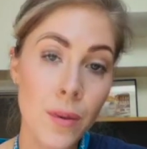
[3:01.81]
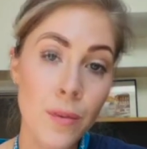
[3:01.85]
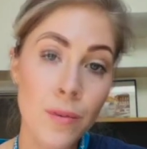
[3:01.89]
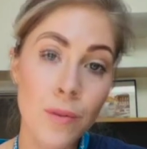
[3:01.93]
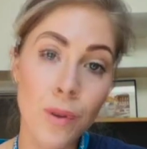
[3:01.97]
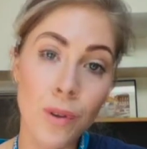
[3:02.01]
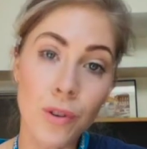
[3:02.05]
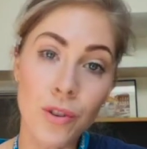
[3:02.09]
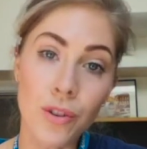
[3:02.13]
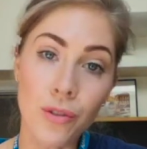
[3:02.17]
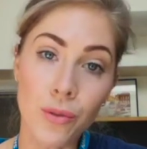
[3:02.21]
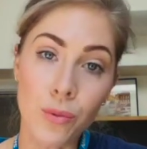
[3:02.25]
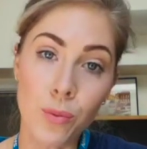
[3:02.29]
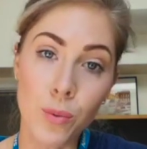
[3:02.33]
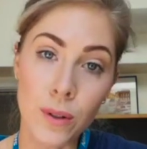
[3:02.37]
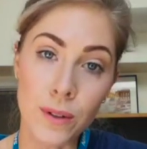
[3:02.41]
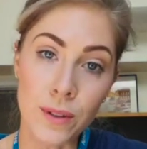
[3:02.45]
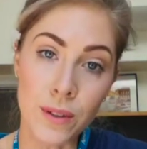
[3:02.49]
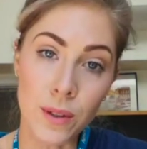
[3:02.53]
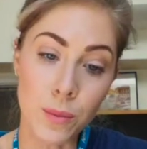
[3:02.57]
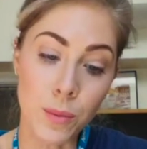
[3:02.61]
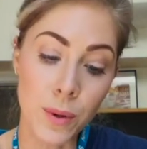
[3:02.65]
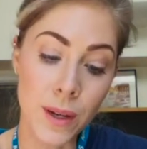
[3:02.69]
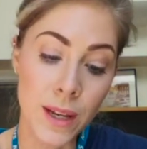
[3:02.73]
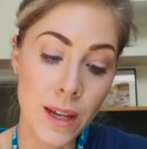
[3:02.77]
or just
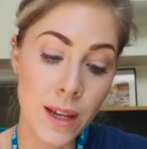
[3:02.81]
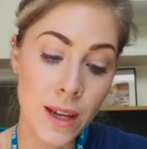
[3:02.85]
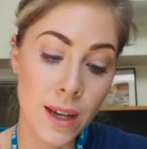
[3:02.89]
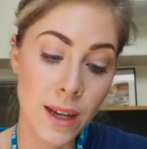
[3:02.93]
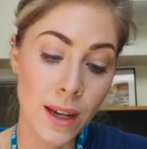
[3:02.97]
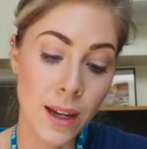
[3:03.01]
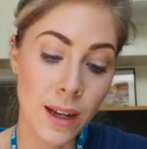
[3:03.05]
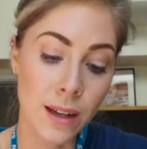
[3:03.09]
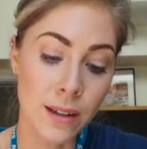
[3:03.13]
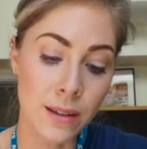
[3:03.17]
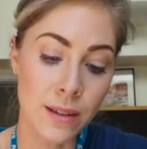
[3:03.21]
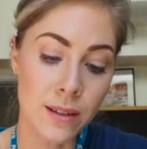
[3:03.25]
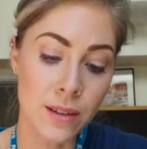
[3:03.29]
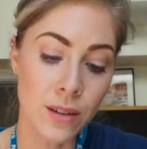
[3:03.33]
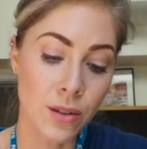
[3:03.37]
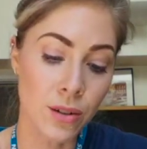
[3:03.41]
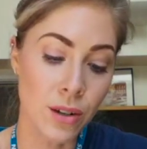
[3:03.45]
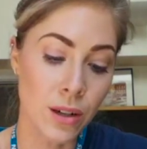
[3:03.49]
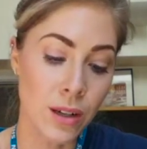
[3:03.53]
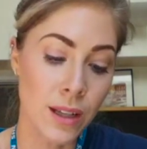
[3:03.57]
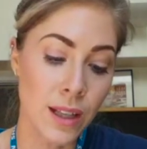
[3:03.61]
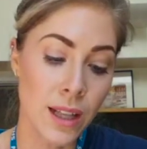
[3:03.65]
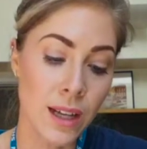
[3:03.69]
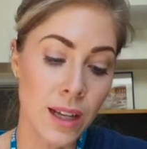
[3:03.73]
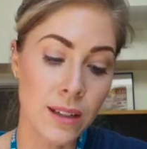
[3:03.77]
once a week, and
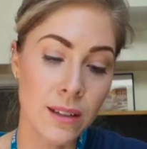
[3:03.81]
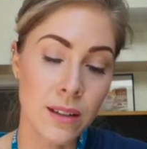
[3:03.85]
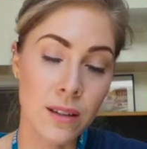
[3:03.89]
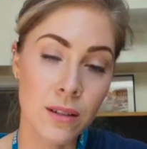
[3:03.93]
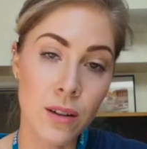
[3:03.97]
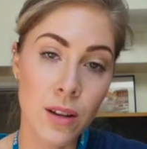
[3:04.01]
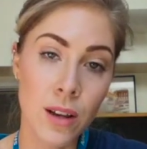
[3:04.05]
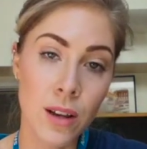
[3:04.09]
suddenly that's